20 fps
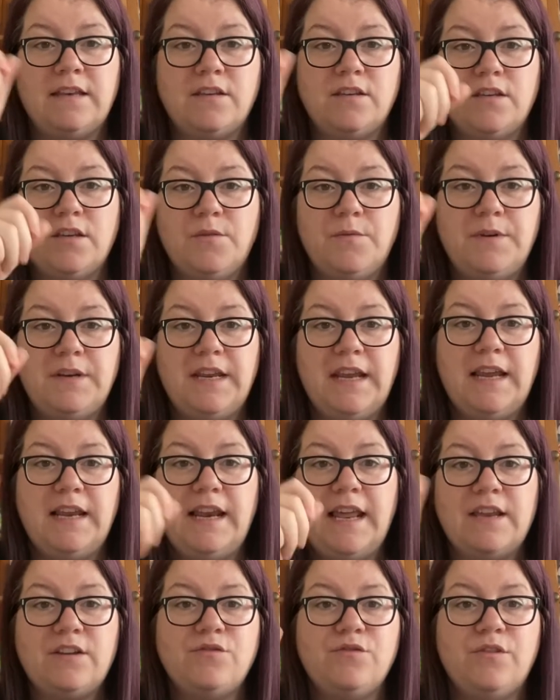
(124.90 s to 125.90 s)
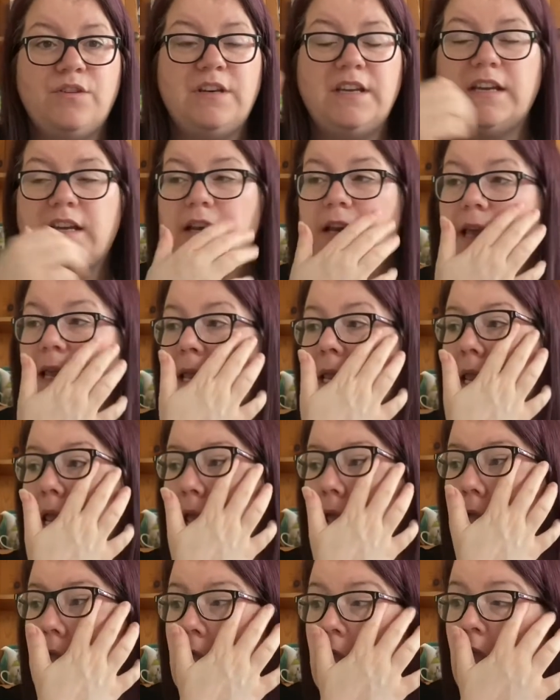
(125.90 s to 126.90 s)
doing it electronically,
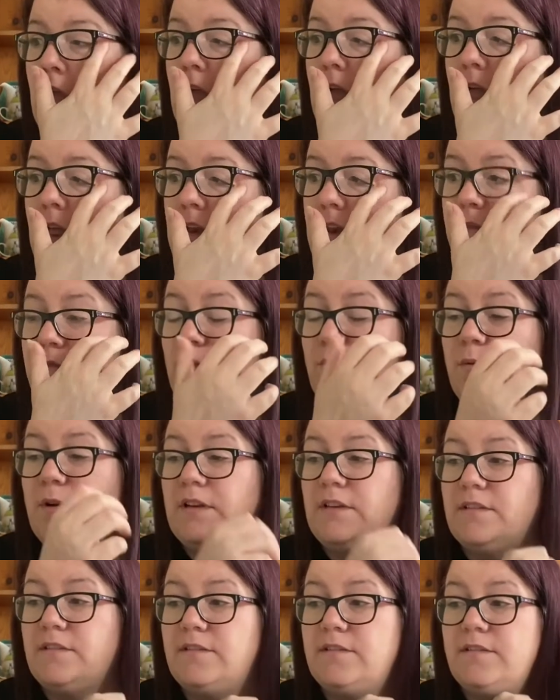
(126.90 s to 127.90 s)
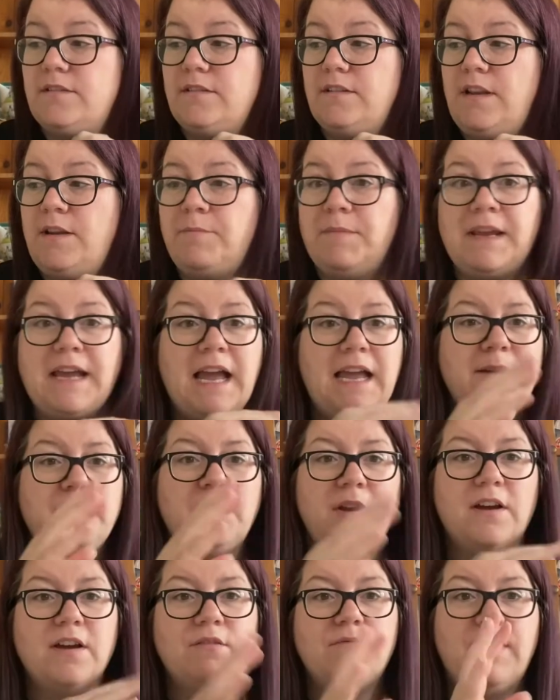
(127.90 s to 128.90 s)
and everyone, it became
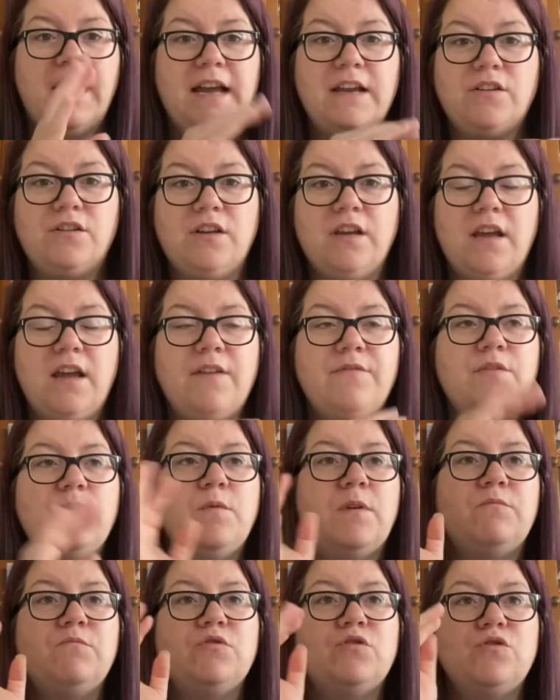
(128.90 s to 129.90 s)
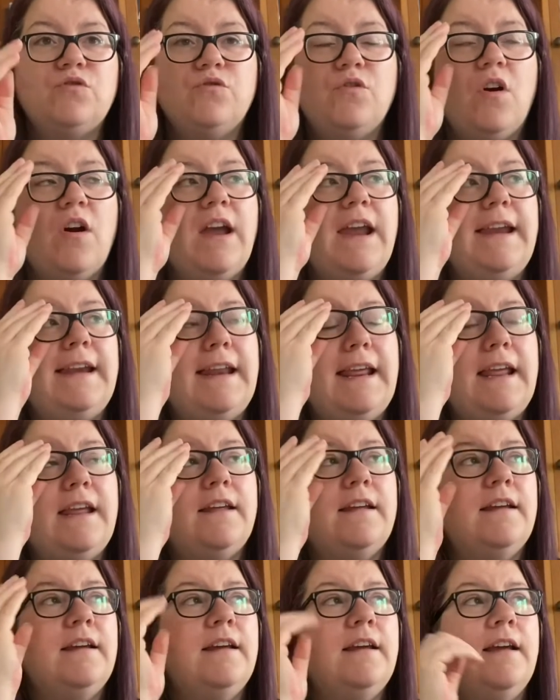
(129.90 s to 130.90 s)
like a rage. Everyone was trying it,
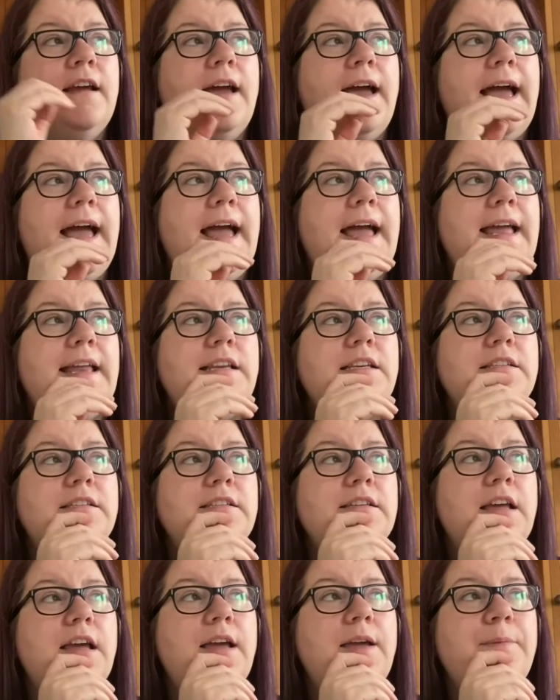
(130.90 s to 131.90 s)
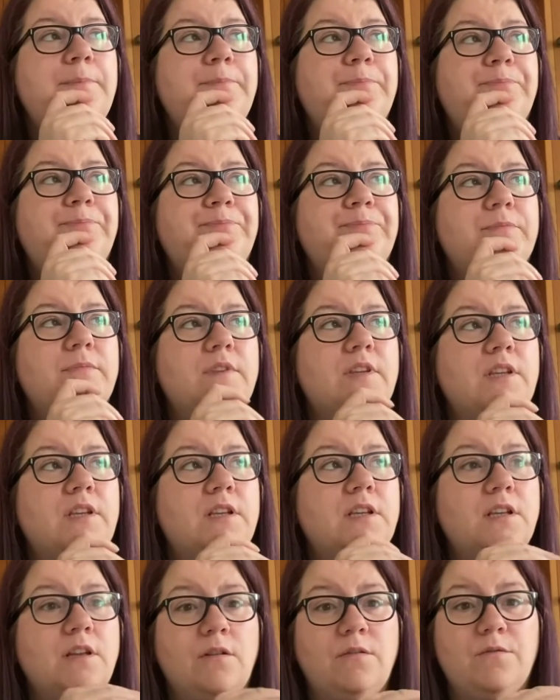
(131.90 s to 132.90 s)
and
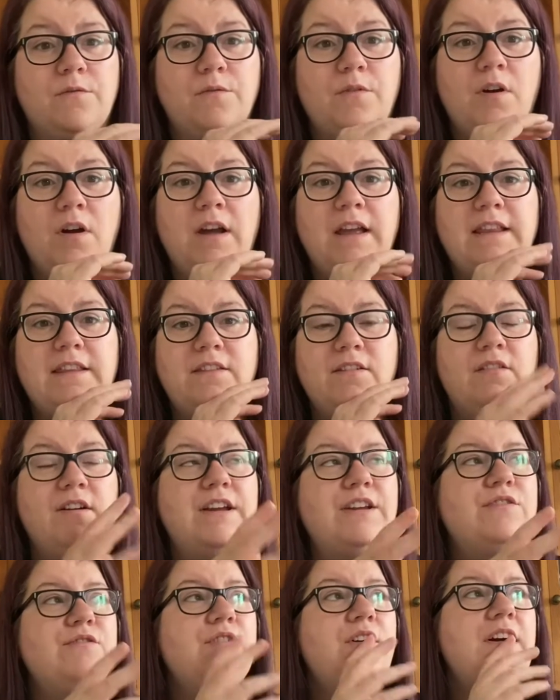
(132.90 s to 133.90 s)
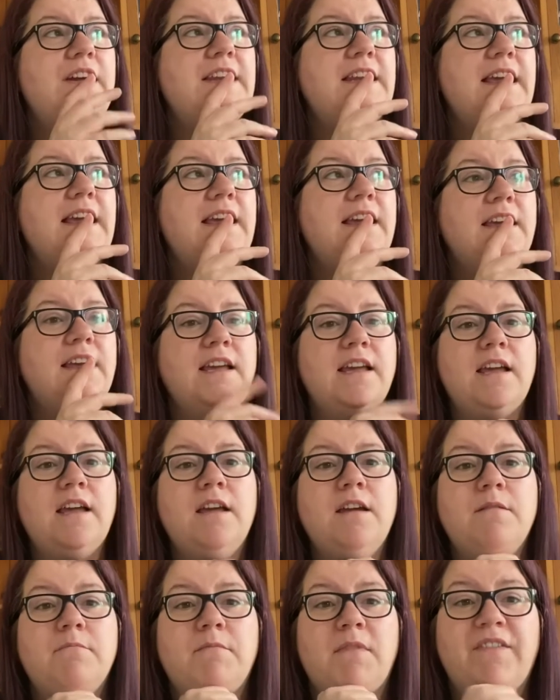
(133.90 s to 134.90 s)
so I tried it.
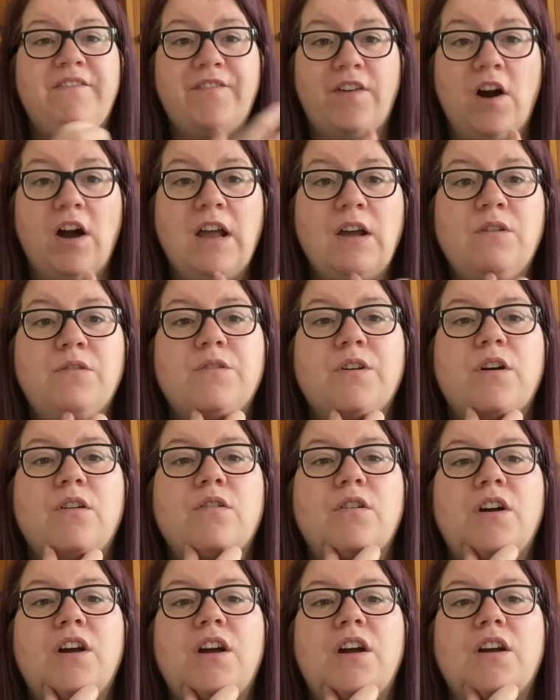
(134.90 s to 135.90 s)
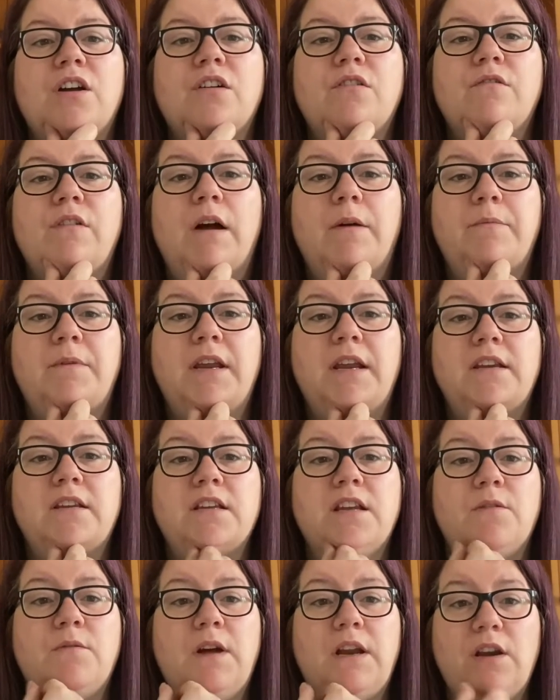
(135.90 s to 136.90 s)
My file got corrupted,
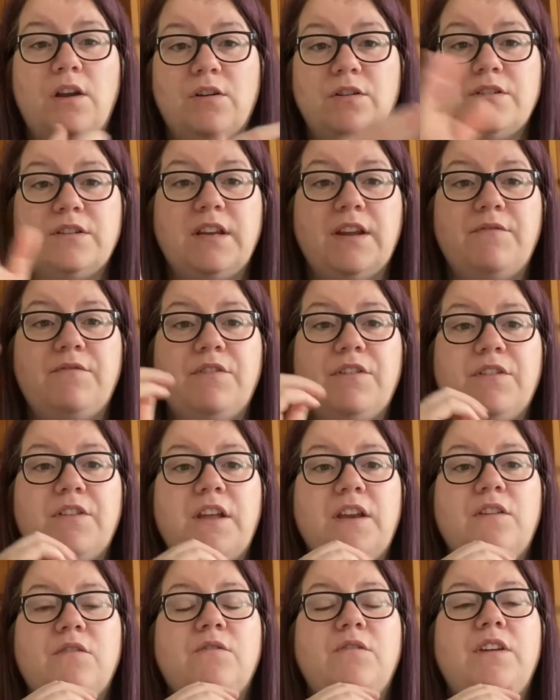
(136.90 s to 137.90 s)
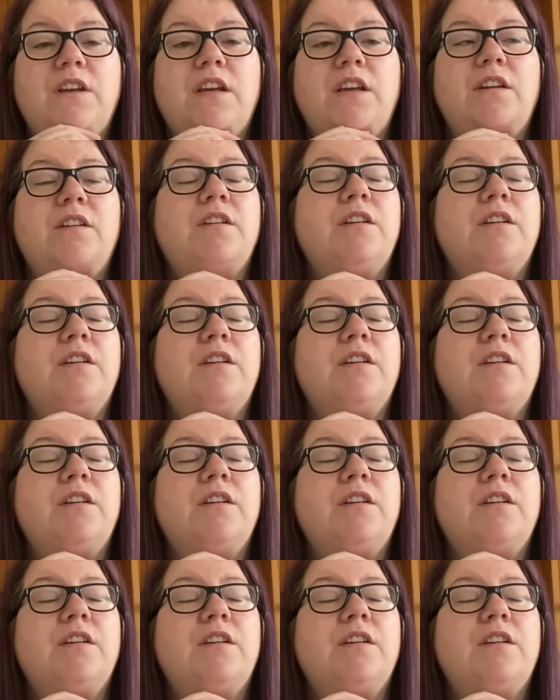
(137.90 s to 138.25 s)
so I lost everything on it,